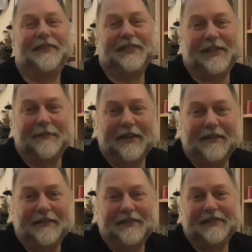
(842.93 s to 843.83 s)

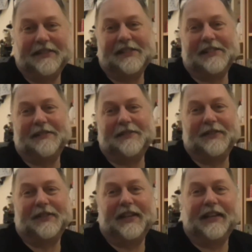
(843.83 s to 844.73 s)
Summerhill,
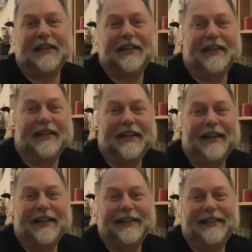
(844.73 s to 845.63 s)

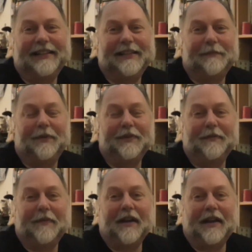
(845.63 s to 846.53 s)
and put the
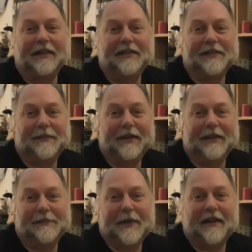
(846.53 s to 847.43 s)
mic under his
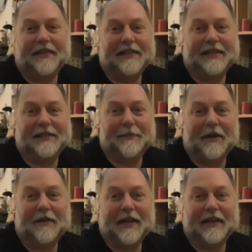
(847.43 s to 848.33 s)
mouth as he
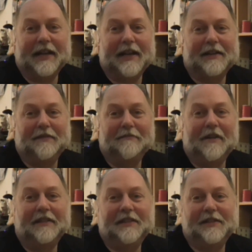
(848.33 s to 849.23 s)
spoke, and I had to
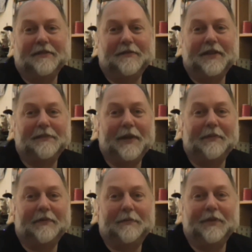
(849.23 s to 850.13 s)
run to all those
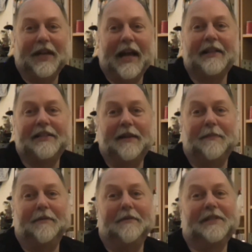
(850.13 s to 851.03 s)
people who put their hands up
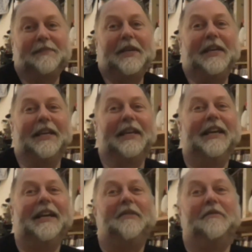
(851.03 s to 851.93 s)
who were speaking
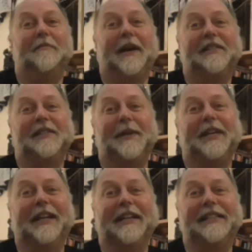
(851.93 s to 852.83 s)
or about to
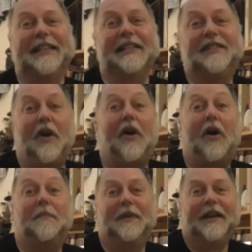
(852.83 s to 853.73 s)
speak, and I had to say,
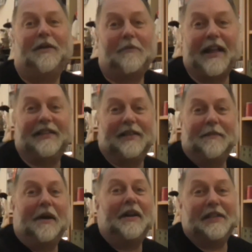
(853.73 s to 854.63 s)
"Stop! Wait until the
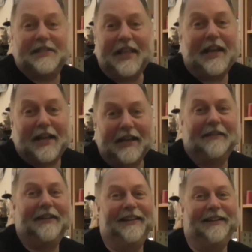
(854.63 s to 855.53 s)
mic's there,"
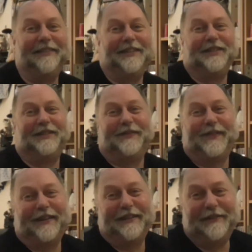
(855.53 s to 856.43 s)
which was
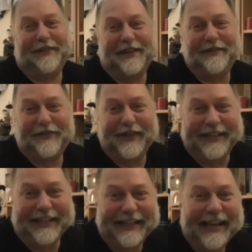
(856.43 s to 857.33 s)
very, very
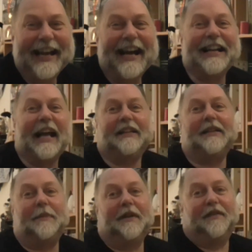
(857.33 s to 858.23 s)
funny, and added
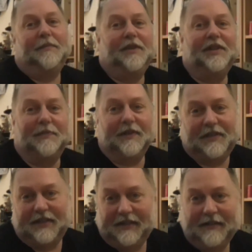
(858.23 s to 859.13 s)
a bit of
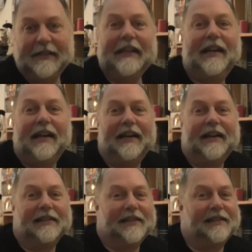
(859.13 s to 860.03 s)
amusement
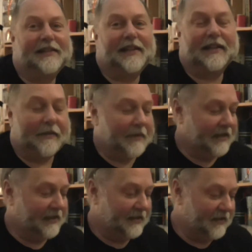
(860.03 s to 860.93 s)
to the
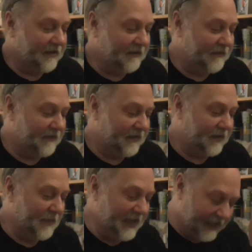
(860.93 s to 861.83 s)
dynamics of
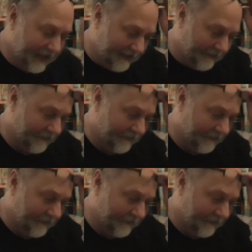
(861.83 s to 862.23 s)
the meeting.